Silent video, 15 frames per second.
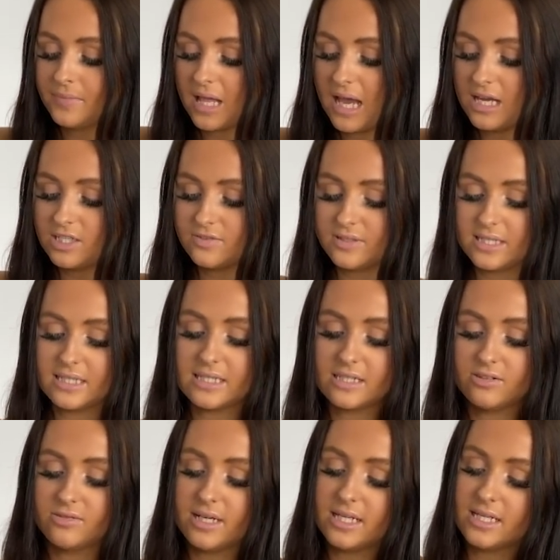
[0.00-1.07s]
I just think this
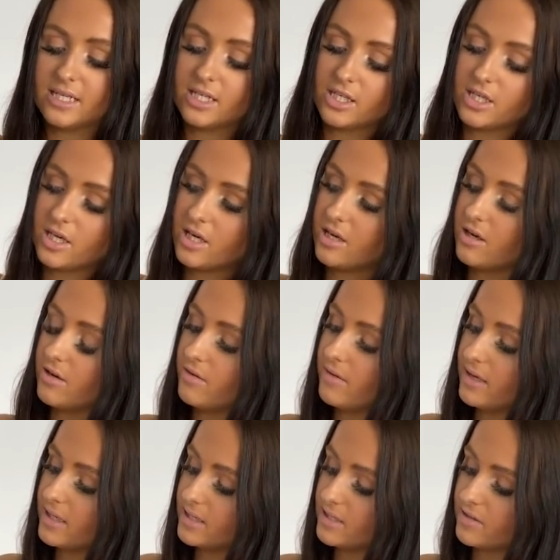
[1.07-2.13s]
is really cute.
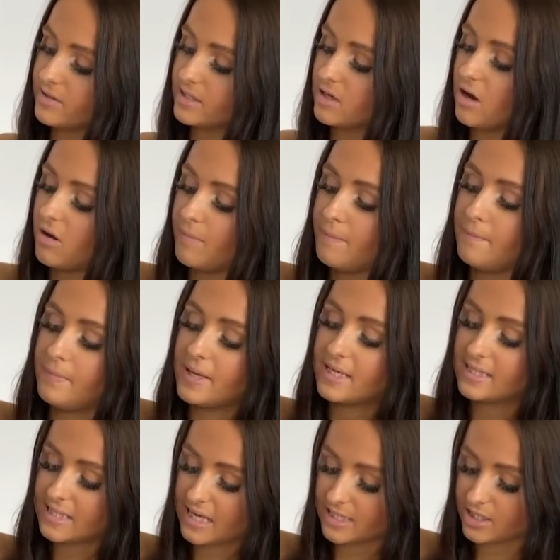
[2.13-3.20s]
So it's got a big
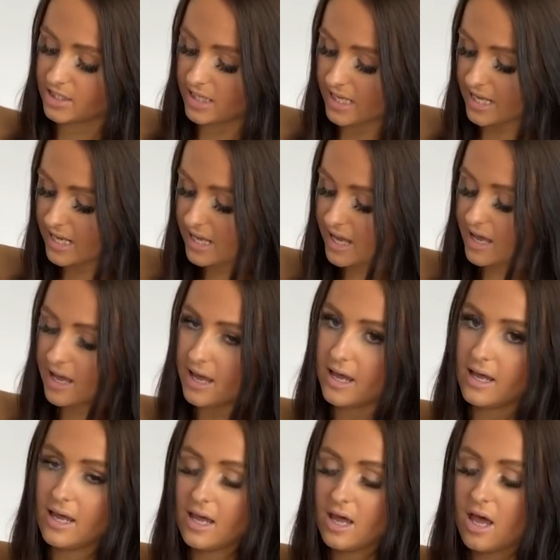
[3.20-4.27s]
section here,
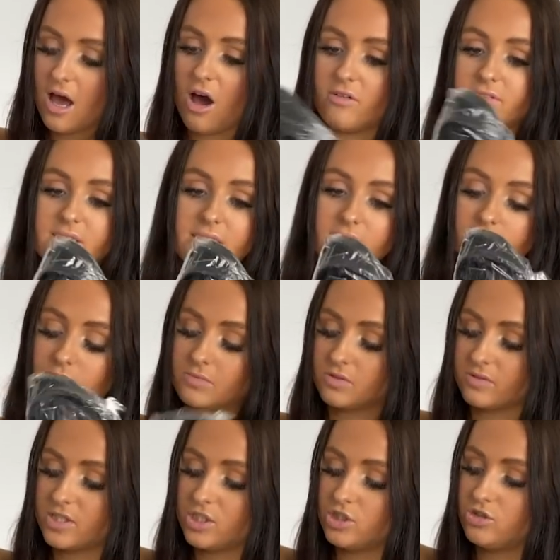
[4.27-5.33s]
obviously comes
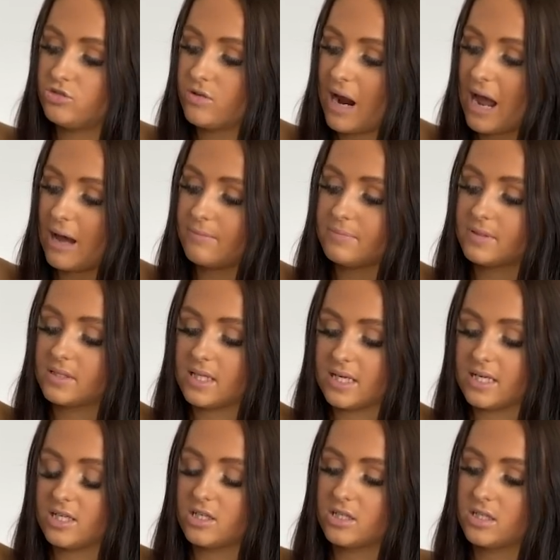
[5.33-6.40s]
with straps that
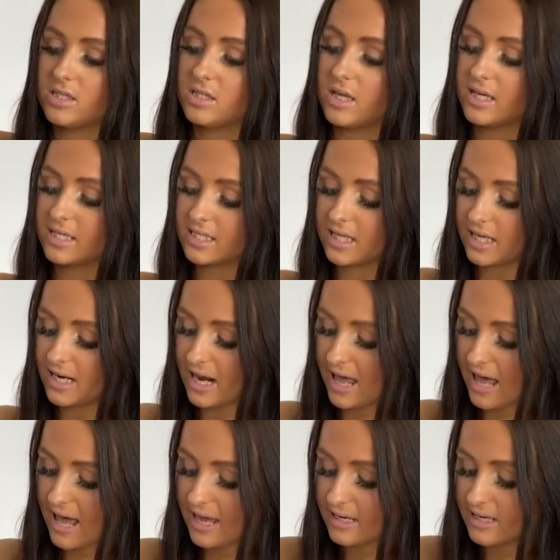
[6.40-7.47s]
you
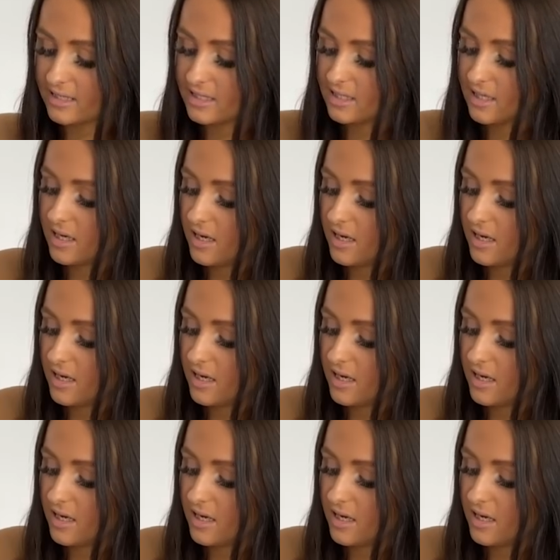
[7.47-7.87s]
connect.